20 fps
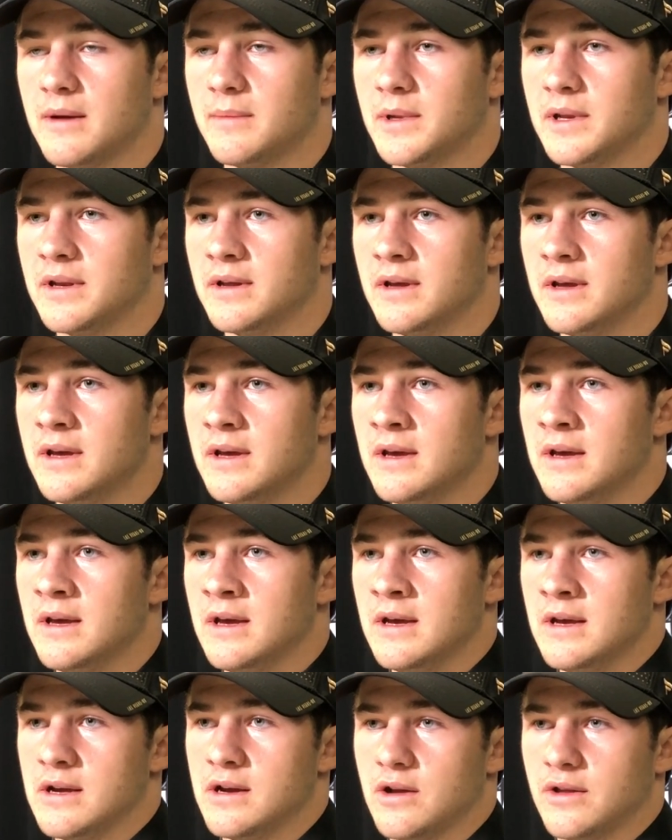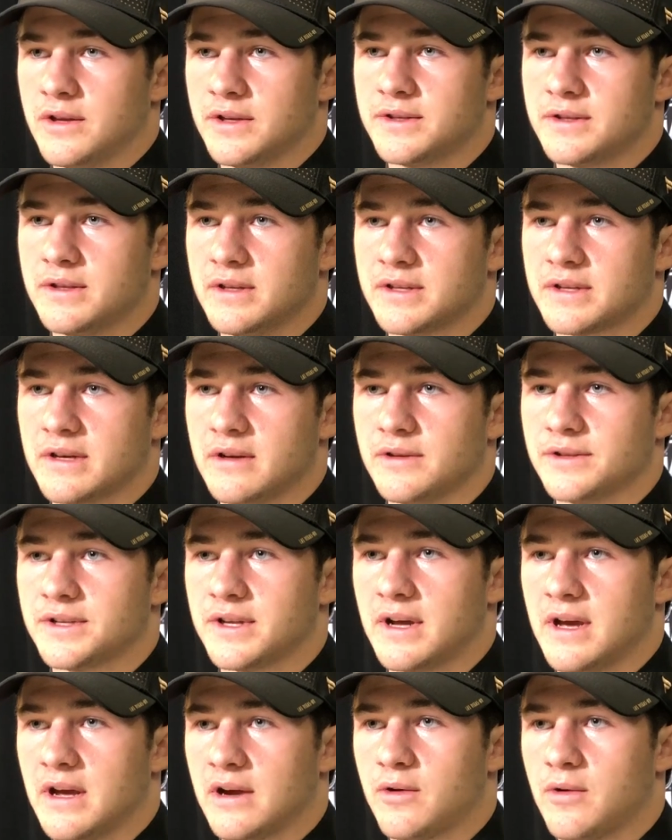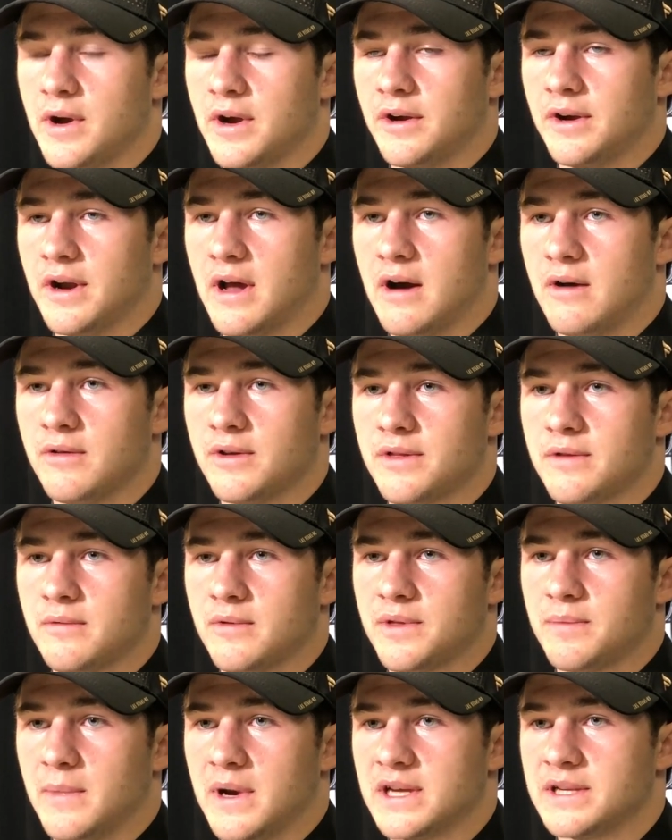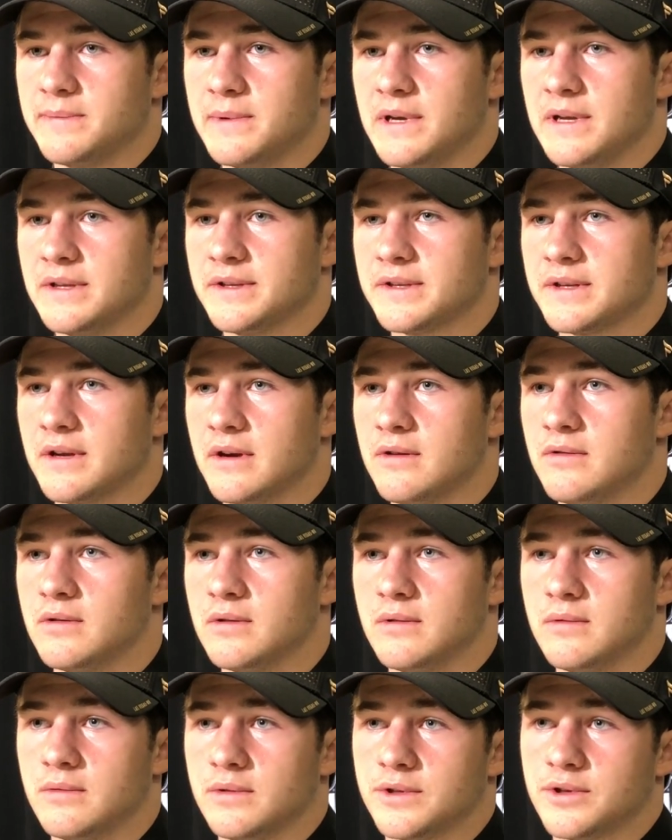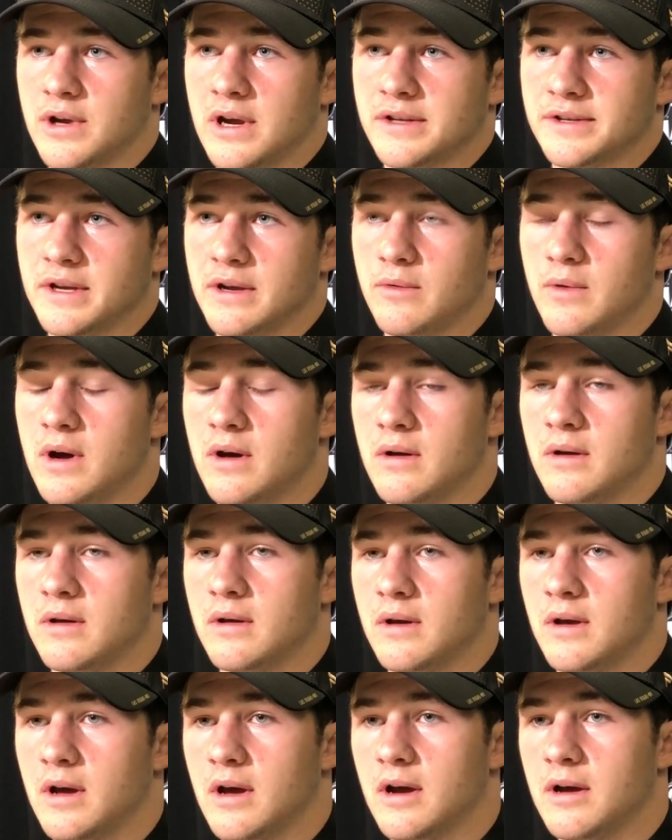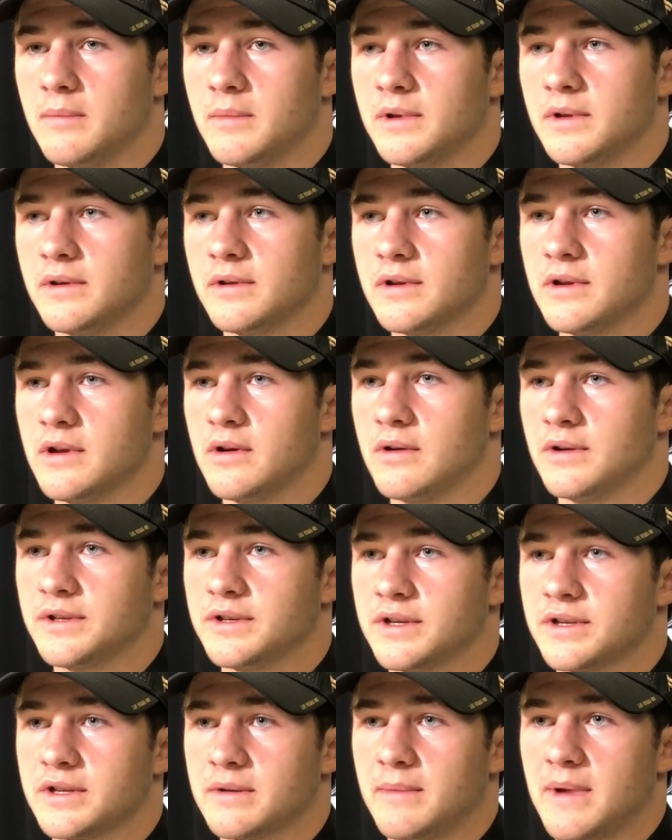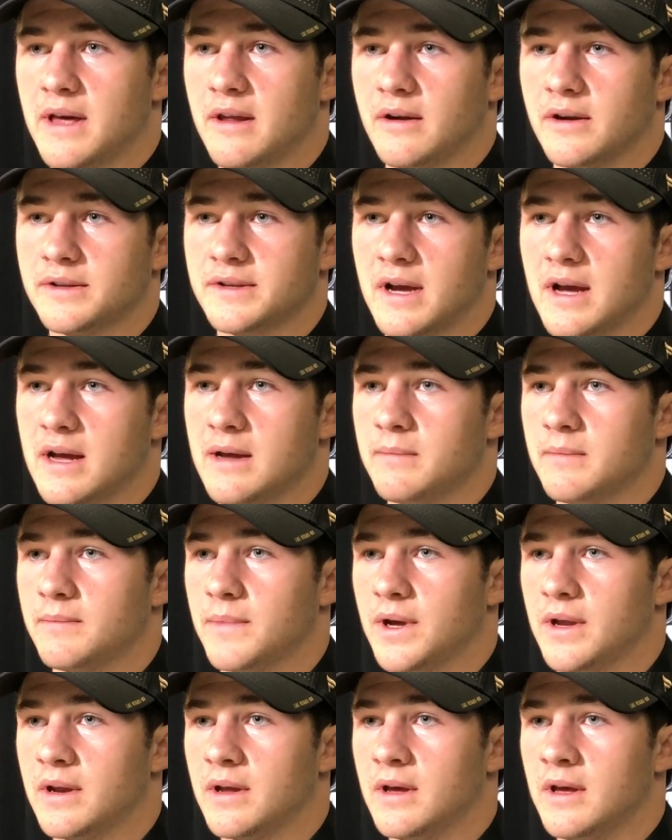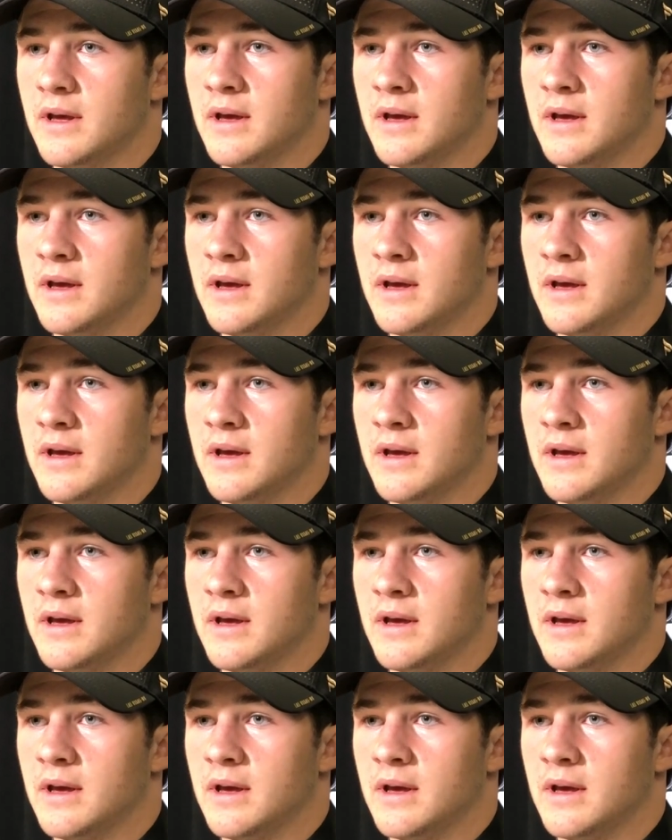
And you know, the skills that I acquire now with my speed and skill will translate well. And you know, it's just a matter of time, but